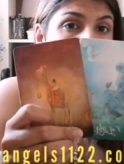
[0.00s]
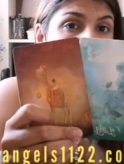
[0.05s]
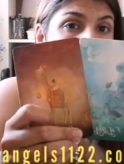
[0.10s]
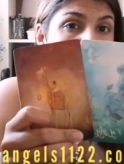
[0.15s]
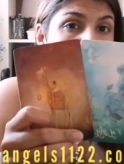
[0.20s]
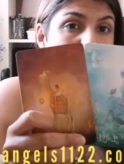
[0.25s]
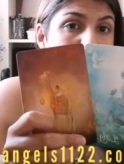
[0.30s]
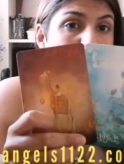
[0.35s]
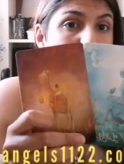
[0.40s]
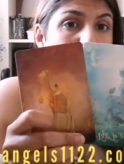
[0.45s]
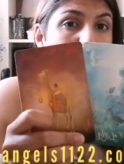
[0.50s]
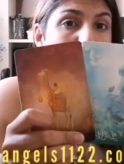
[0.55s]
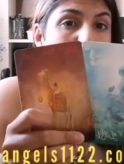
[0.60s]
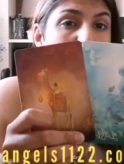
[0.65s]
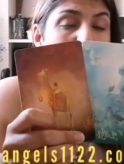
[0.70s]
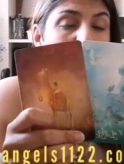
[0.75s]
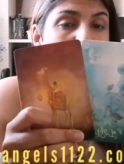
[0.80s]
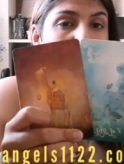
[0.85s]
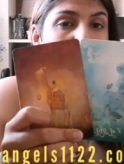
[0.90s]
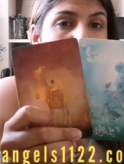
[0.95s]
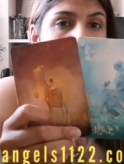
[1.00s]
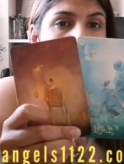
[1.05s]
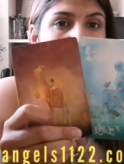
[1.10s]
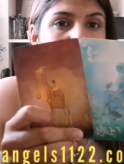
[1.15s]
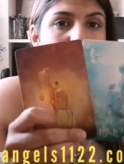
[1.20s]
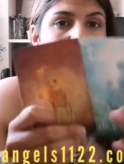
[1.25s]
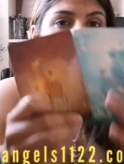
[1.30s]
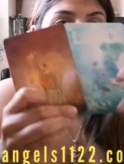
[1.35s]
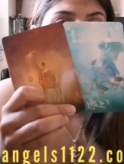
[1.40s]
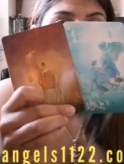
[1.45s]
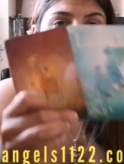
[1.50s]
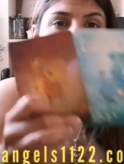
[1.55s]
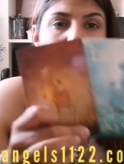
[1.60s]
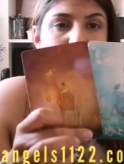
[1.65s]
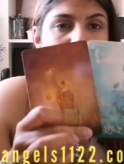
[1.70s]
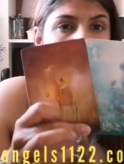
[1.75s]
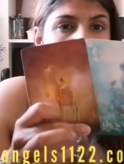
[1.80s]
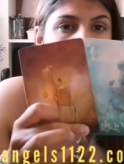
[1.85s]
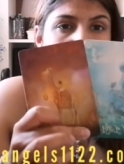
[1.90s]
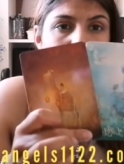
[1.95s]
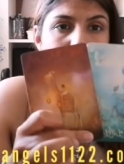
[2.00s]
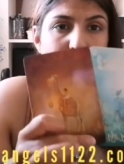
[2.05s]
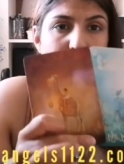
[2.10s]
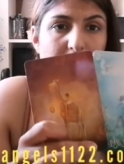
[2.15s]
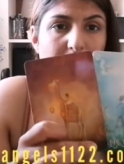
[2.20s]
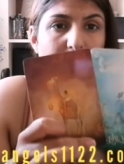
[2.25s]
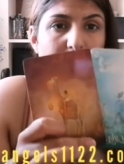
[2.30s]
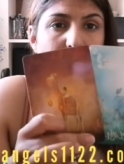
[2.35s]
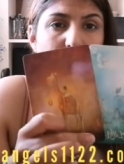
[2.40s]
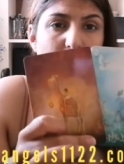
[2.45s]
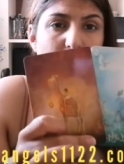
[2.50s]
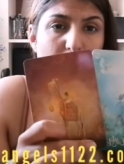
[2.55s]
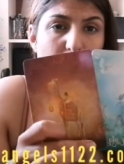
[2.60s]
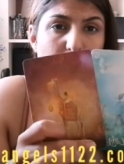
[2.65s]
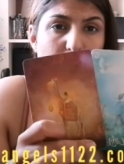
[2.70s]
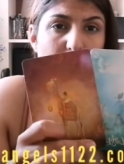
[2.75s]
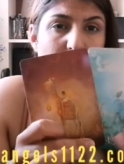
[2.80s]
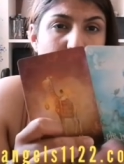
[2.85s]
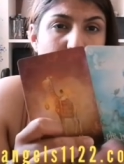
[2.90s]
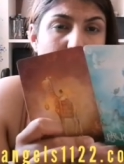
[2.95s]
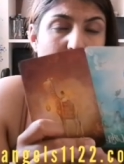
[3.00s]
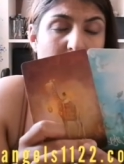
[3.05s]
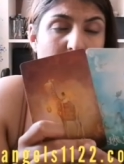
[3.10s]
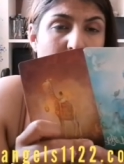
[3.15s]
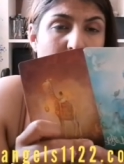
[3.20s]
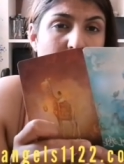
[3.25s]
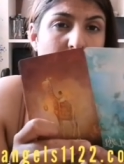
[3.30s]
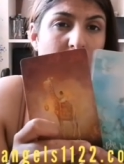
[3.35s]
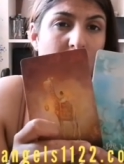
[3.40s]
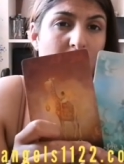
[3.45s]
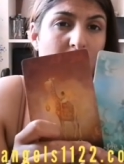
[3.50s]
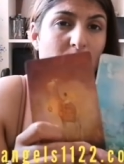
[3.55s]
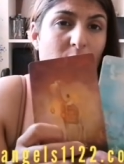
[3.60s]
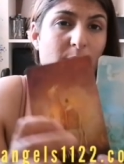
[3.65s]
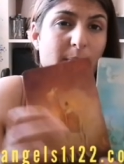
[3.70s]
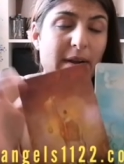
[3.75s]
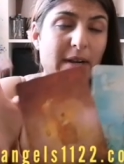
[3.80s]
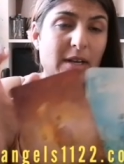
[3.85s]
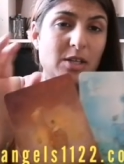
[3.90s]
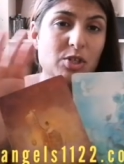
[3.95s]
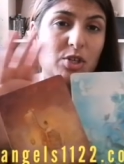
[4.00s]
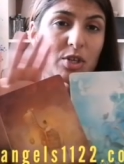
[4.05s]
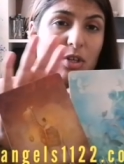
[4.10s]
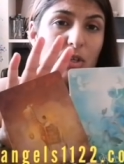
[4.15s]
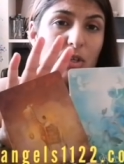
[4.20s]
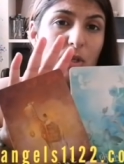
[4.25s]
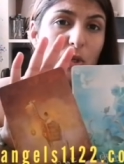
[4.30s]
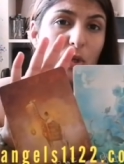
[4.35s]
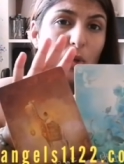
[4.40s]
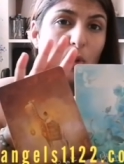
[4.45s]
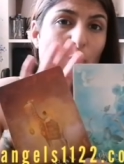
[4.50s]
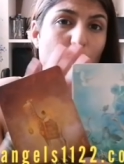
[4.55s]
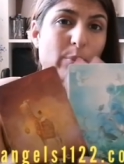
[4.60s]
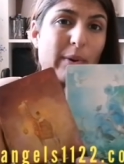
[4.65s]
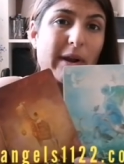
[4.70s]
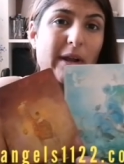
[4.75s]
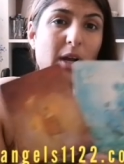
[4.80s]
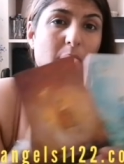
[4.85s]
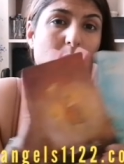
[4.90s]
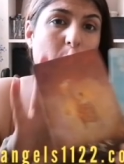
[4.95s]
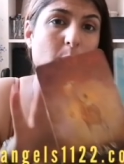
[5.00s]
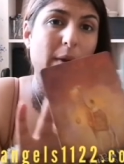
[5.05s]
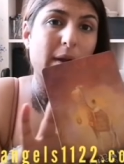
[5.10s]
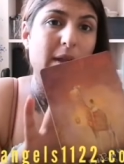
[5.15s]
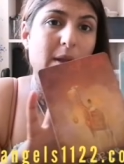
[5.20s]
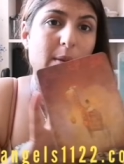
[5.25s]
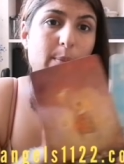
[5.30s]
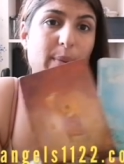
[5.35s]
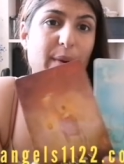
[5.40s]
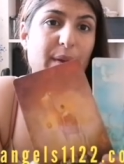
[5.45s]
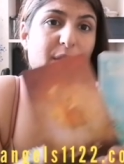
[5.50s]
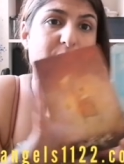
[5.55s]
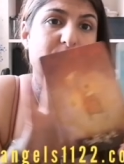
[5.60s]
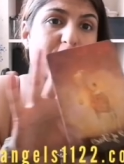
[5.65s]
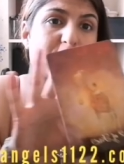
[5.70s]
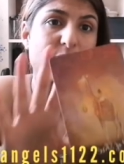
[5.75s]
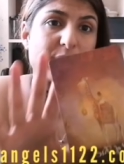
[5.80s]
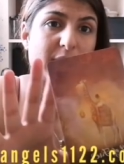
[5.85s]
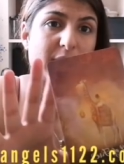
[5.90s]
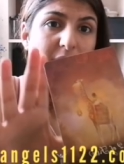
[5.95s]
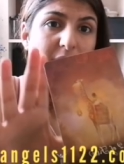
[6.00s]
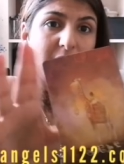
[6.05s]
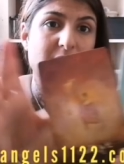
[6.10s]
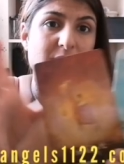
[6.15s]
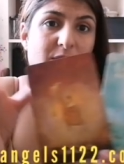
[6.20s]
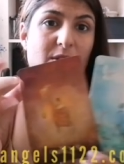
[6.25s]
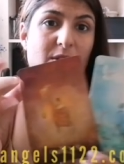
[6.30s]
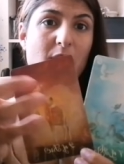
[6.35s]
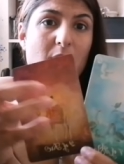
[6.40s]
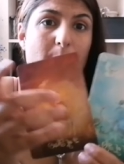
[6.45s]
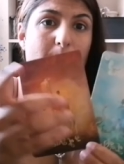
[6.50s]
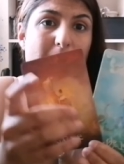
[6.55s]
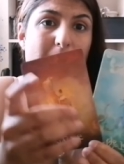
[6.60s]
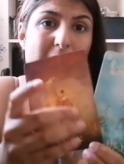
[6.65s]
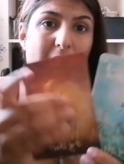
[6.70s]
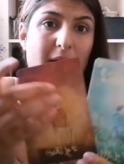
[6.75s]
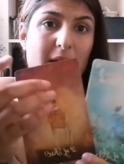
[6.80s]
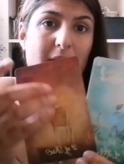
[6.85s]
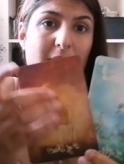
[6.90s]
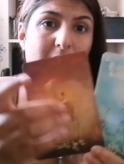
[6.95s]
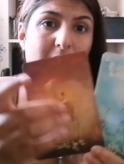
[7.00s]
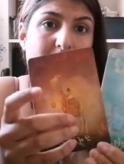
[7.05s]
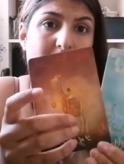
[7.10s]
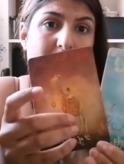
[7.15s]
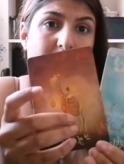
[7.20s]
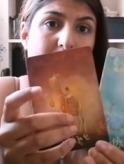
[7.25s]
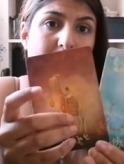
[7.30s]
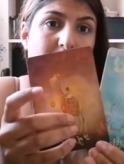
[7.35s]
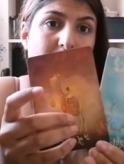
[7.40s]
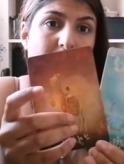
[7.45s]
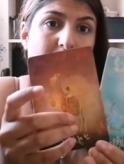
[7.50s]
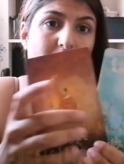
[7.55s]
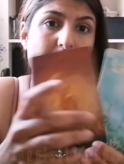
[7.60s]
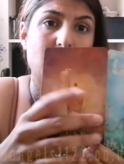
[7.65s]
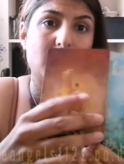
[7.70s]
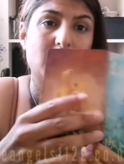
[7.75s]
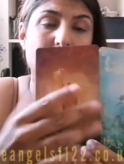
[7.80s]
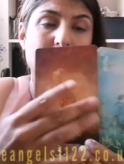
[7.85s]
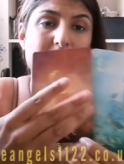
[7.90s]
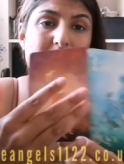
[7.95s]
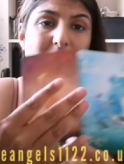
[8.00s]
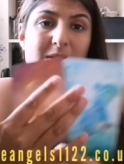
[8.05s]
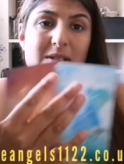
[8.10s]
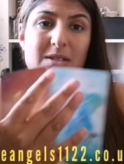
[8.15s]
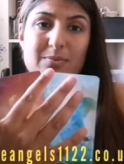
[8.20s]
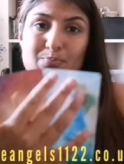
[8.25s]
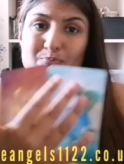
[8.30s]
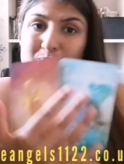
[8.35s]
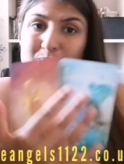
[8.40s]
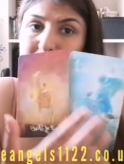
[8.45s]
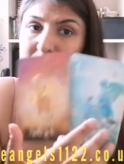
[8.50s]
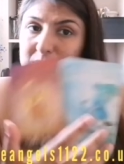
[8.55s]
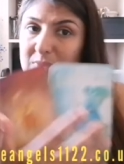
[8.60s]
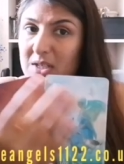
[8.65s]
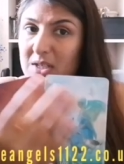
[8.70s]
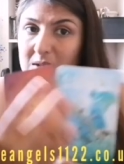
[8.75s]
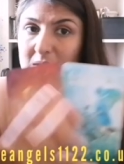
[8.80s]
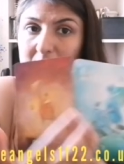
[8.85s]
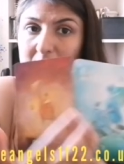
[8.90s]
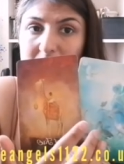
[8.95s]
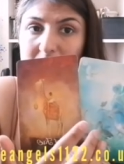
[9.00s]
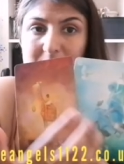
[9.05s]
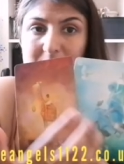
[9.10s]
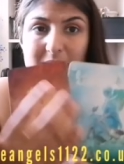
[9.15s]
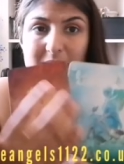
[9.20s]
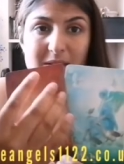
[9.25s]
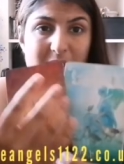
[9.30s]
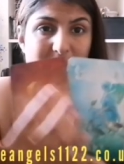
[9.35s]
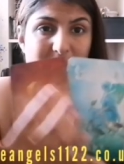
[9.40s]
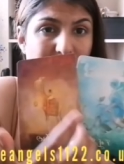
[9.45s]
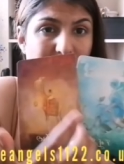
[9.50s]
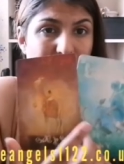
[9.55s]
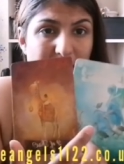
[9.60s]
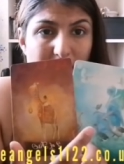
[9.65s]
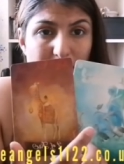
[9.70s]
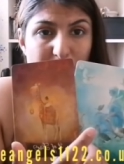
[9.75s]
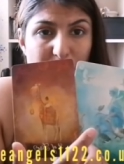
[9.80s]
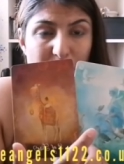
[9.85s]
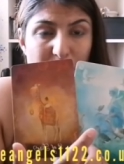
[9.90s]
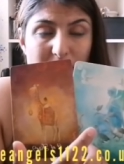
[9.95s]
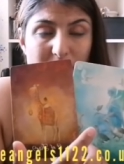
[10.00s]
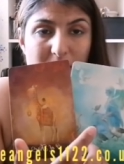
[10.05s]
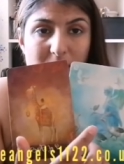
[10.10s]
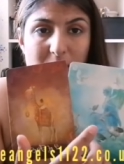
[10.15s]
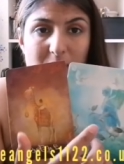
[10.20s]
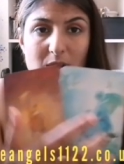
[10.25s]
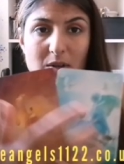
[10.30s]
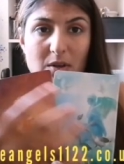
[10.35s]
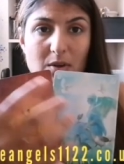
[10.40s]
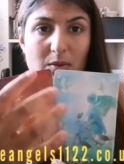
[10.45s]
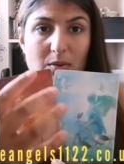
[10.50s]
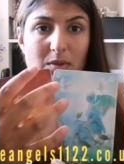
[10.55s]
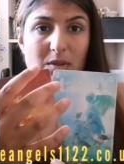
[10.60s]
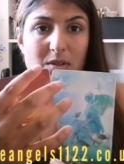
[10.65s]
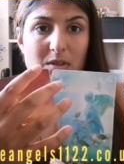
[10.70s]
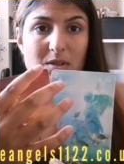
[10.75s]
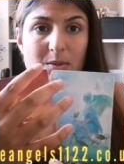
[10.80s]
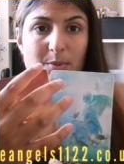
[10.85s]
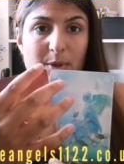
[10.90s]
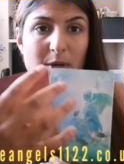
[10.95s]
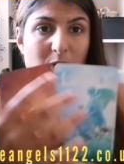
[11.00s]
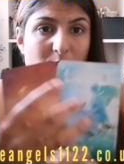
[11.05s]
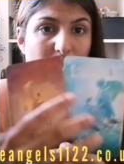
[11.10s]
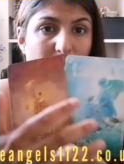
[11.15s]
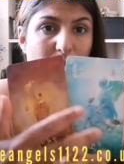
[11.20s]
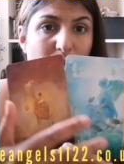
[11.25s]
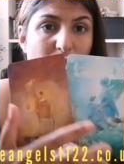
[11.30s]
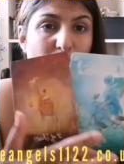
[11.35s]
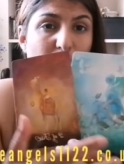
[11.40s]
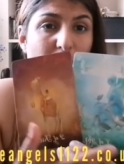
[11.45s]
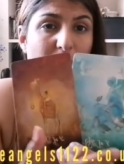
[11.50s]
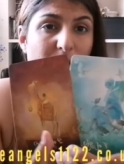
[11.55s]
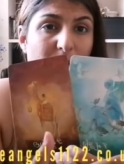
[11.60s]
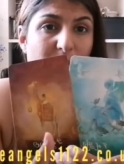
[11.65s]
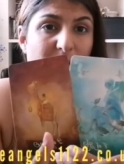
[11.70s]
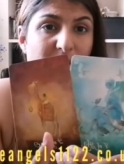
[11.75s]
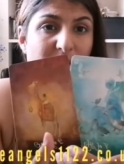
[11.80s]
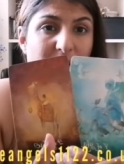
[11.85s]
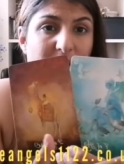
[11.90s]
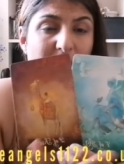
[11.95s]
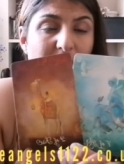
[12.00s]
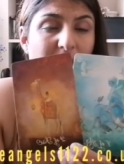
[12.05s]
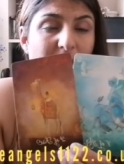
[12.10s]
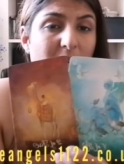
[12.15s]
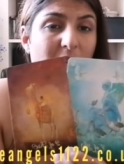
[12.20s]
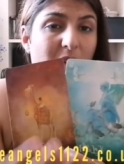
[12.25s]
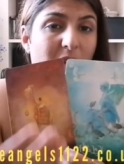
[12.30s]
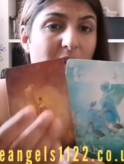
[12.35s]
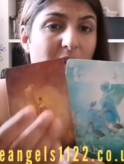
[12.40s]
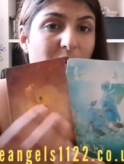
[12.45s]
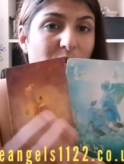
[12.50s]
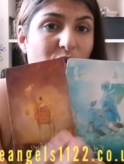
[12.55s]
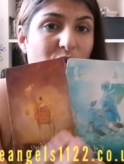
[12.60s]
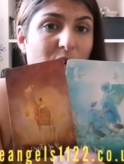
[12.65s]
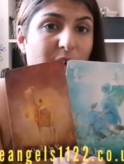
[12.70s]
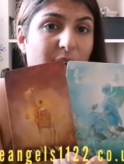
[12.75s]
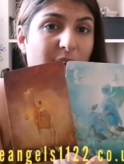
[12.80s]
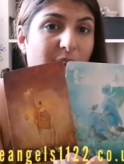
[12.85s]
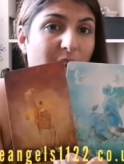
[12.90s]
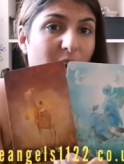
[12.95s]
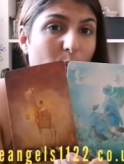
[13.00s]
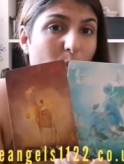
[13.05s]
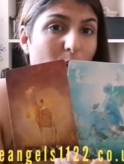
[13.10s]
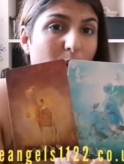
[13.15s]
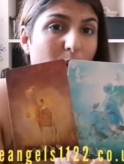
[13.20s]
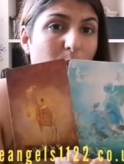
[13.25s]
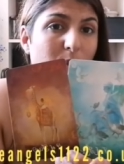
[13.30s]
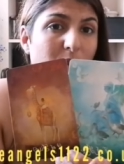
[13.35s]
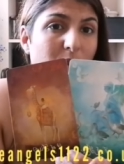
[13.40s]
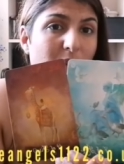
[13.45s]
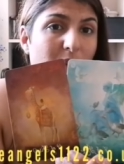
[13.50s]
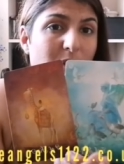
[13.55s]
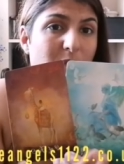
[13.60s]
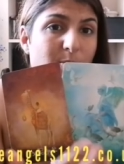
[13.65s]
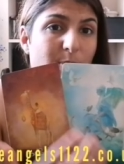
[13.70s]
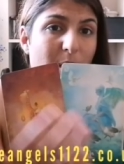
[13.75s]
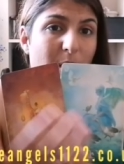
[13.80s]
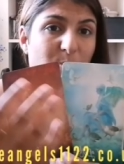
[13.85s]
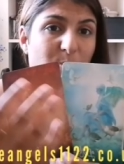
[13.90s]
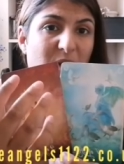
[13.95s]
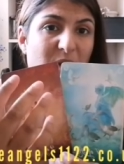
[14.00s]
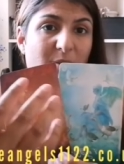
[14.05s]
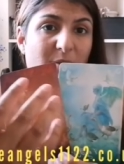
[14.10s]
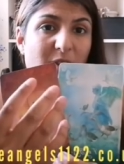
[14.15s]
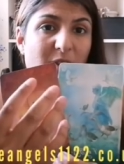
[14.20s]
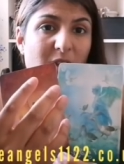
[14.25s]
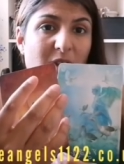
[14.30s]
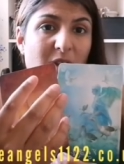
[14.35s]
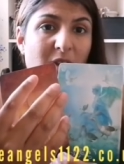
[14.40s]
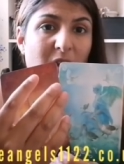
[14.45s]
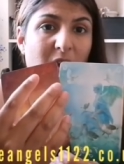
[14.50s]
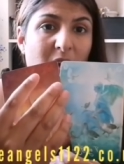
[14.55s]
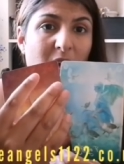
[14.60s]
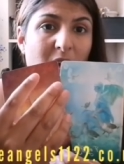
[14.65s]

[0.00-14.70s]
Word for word: much stuck. And now that this has come out in the open, you're managing to break away and break free and turn your back on this these lies, these deceptions, you know, this person's trying to be sneaky and trying to get away with things, perhaps having,